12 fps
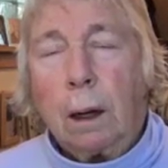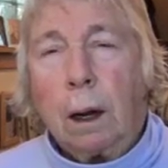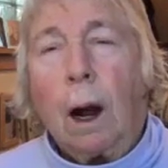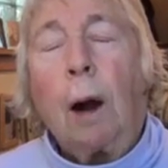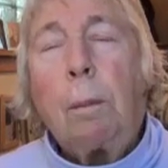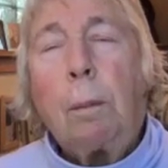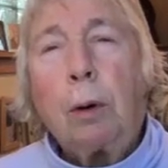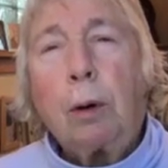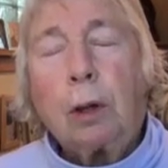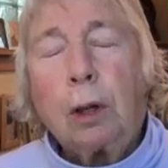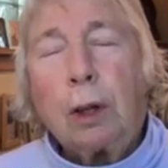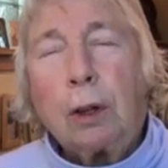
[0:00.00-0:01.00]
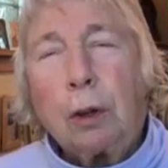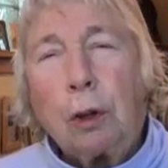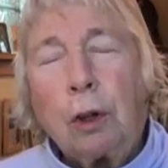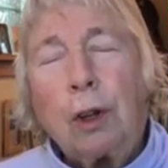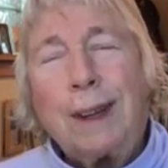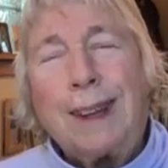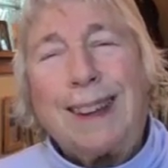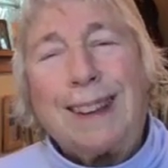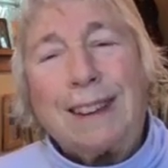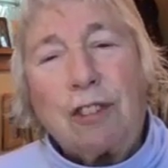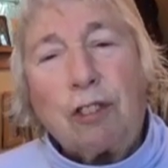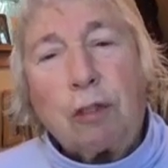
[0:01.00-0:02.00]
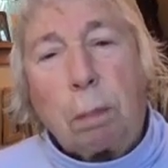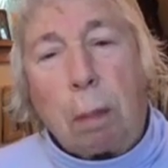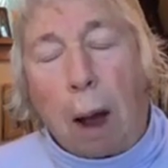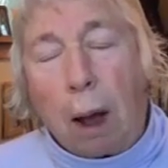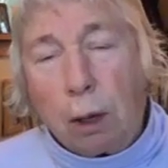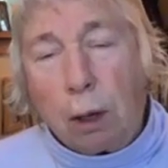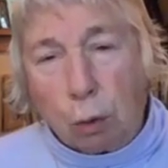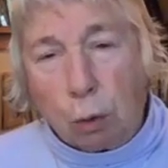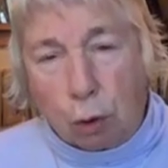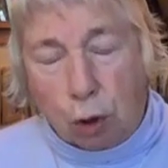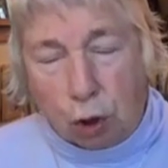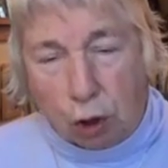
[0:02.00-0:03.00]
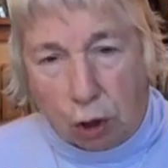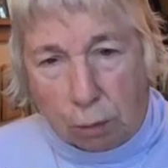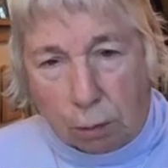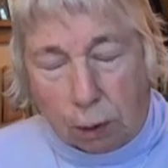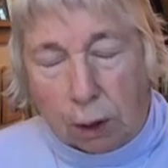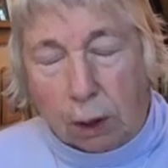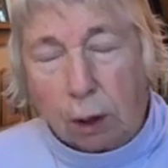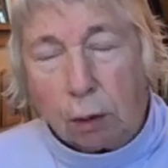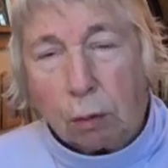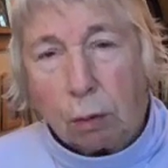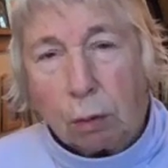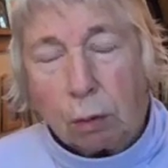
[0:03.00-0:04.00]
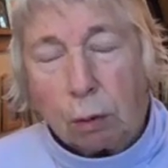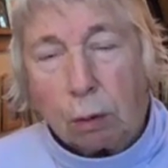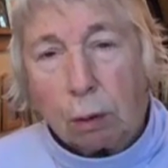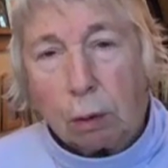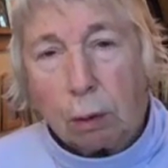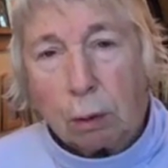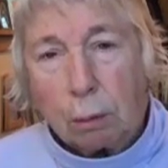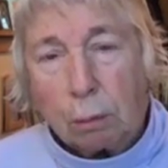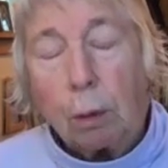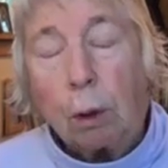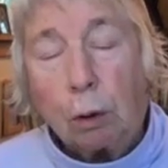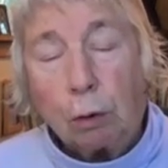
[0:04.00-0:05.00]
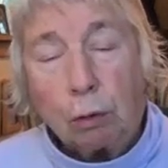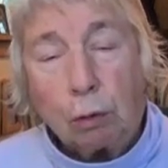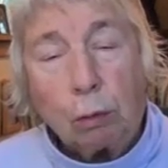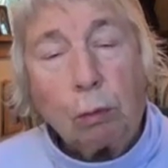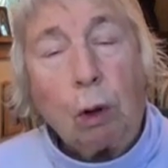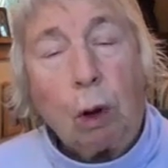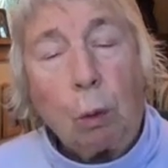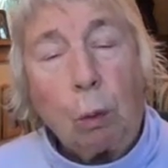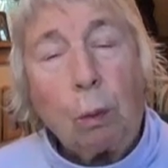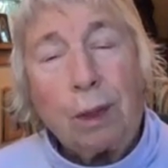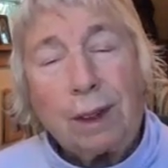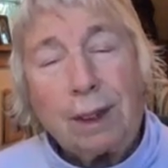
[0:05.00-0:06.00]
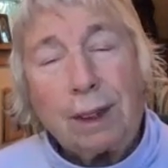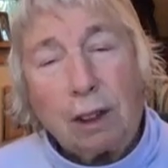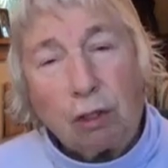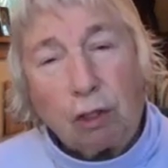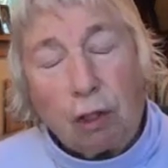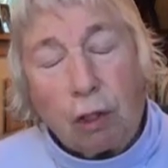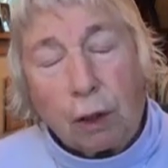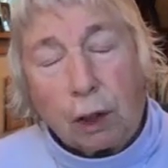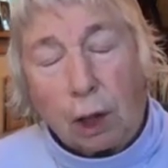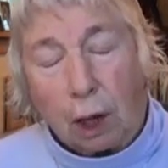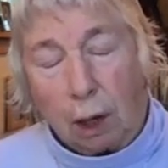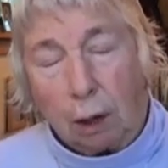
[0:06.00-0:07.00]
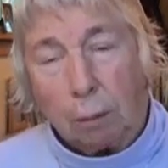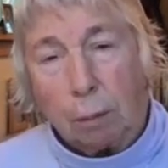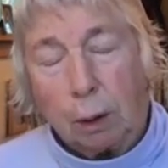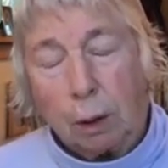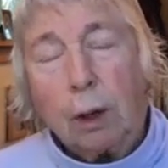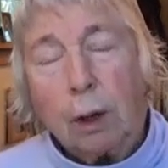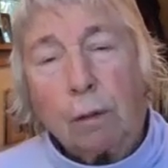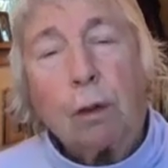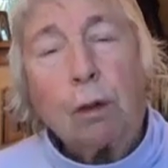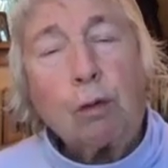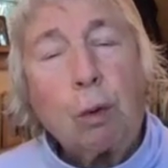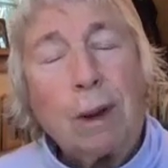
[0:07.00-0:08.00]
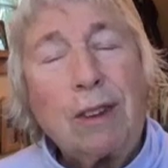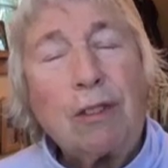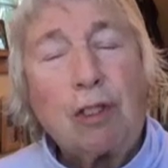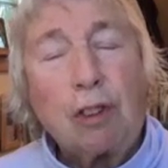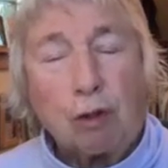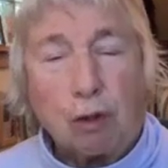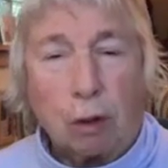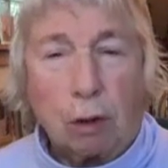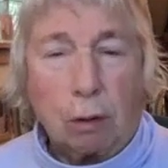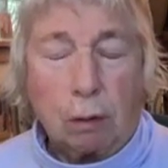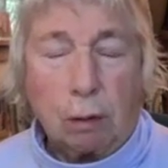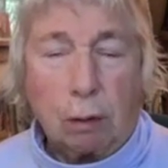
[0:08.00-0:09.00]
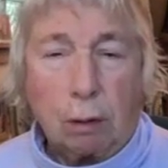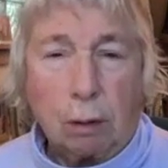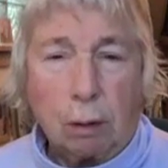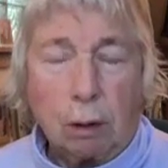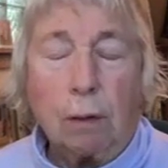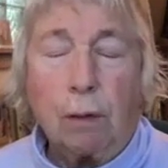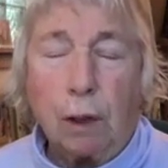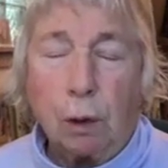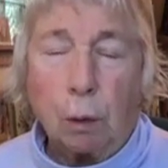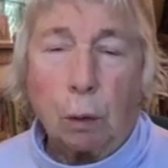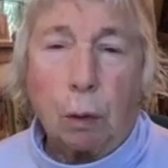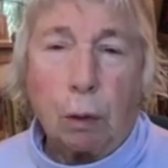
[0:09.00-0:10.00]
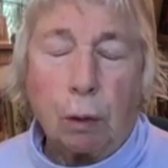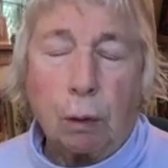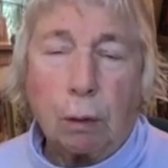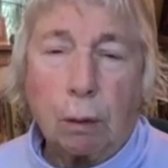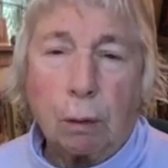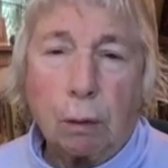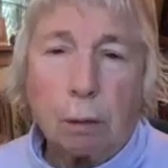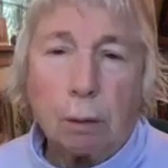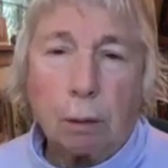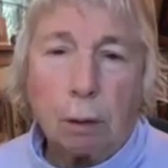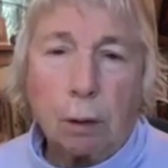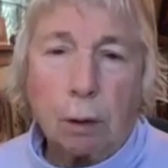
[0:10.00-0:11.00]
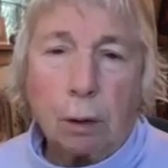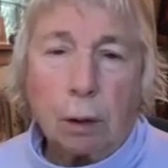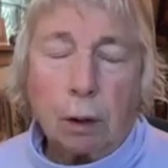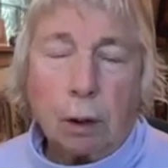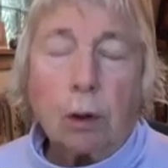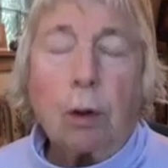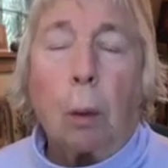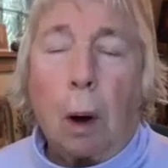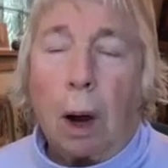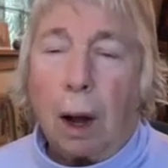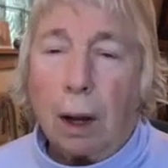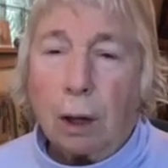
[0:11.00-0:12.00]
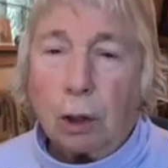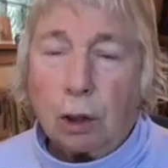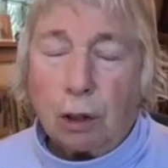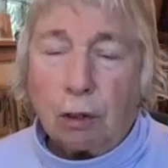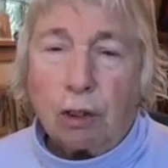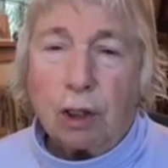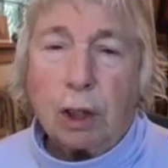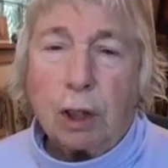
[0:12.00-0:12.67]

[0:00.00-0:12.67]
are particularly inspired to be here because you know that it is the time for transition of the Earth to a higher density